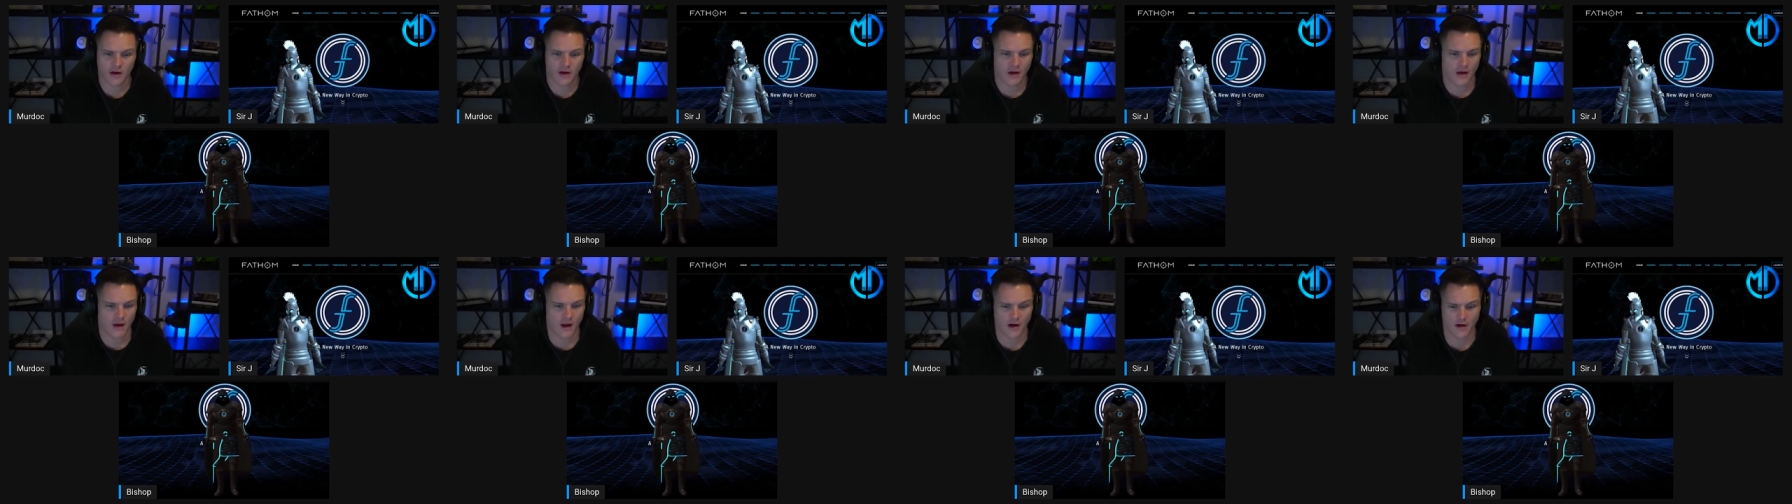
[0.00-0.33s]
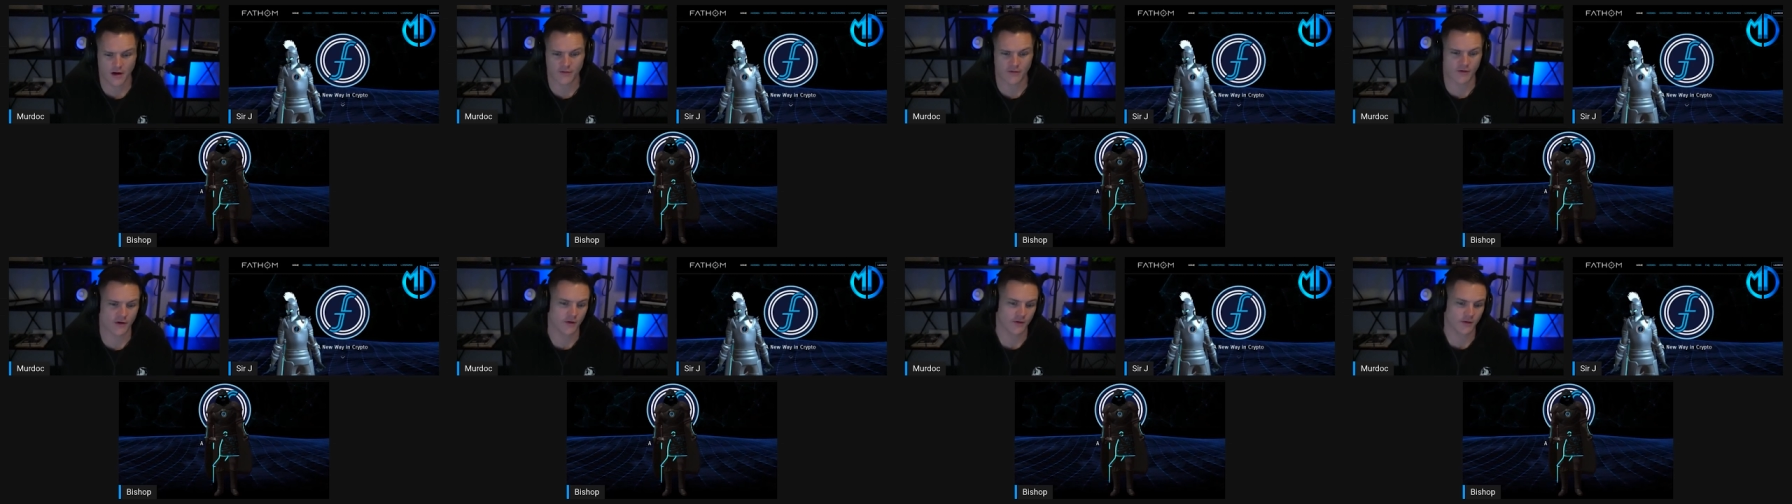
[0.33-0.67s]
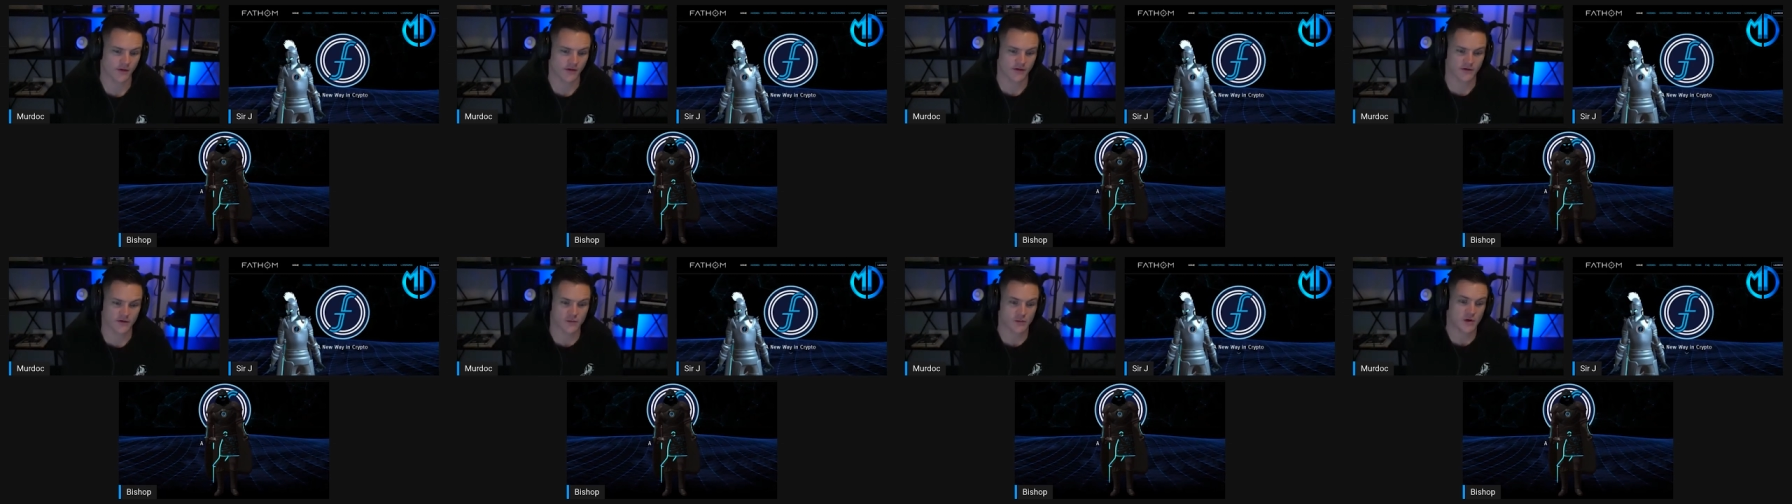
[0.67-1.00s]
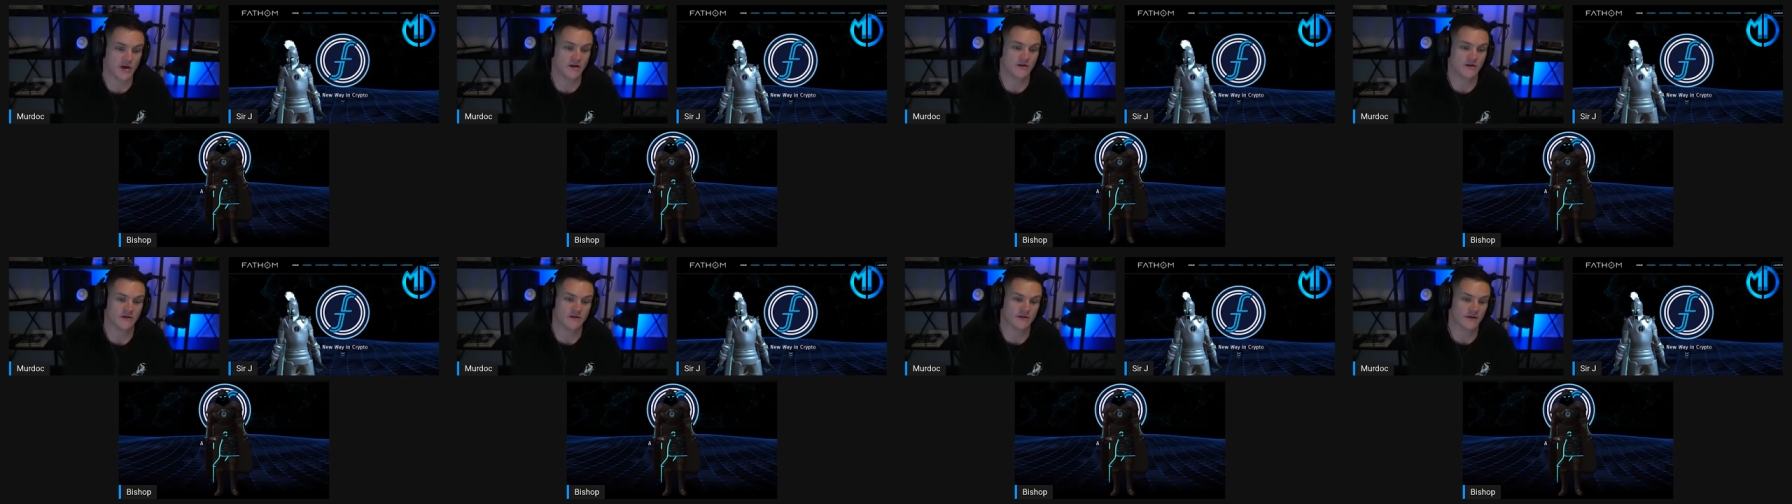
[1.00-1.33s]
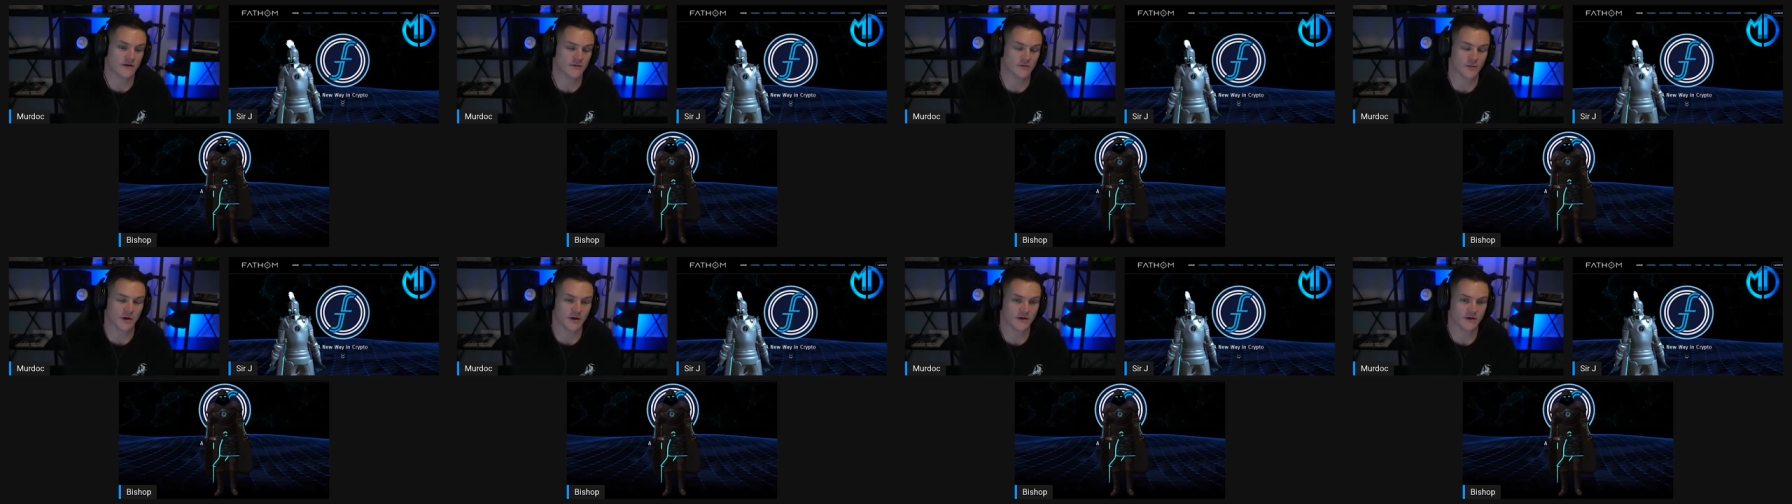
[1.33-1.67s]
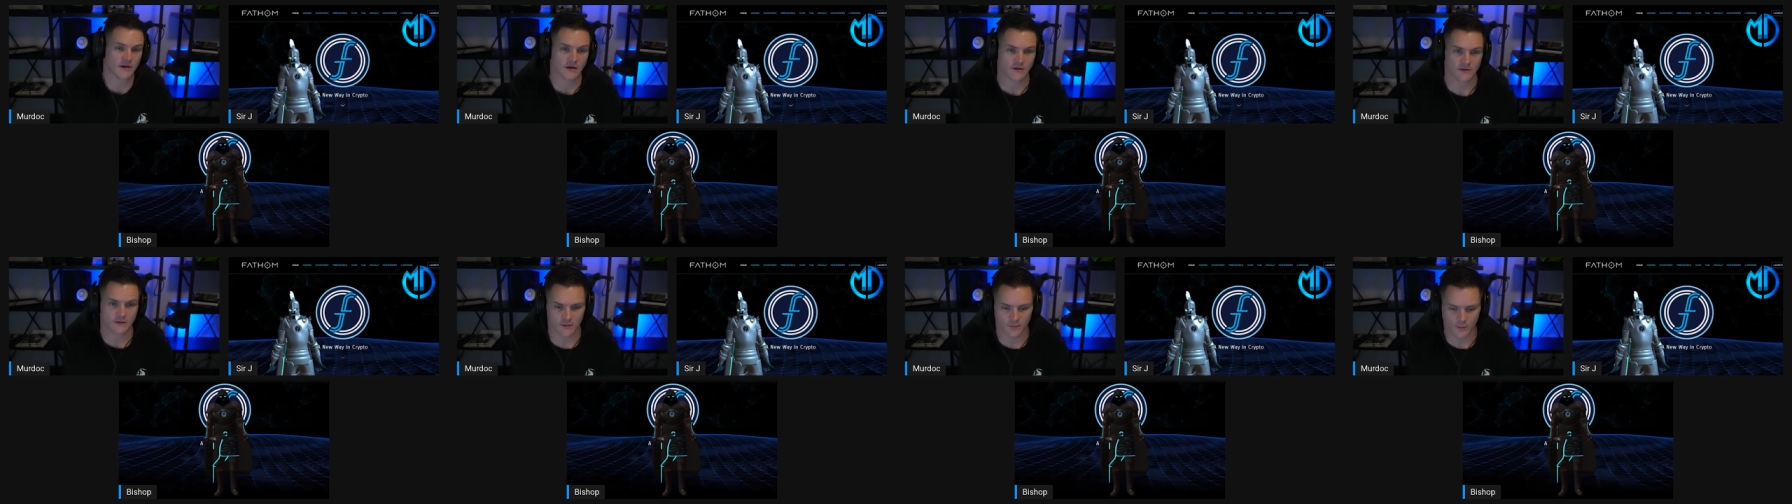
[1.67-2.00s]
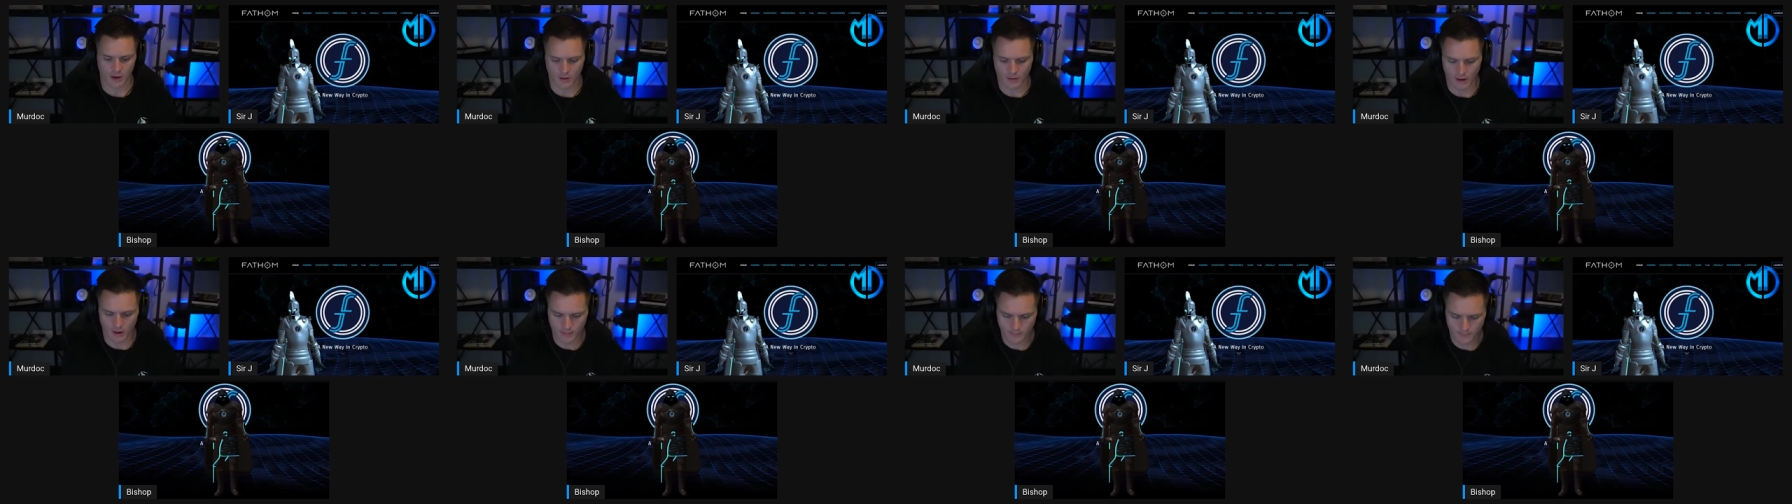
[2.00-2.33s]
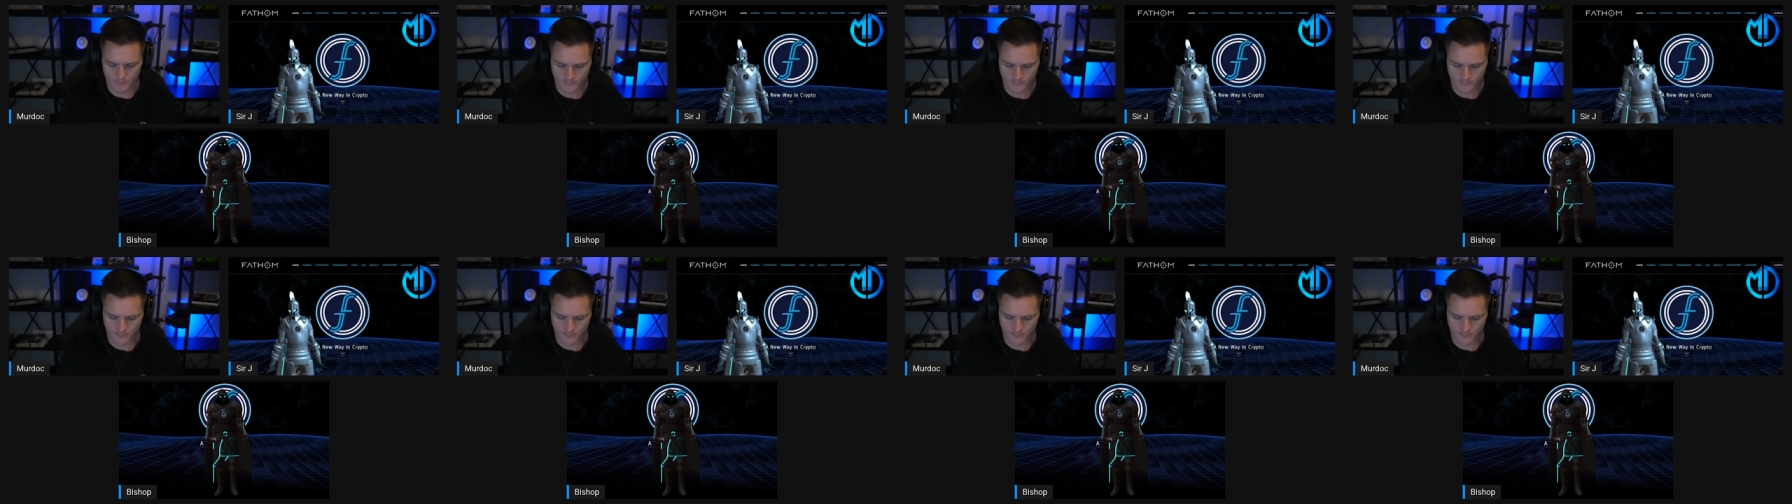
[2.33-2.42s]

I don't even know what this means. This doesn't make sense to me, right?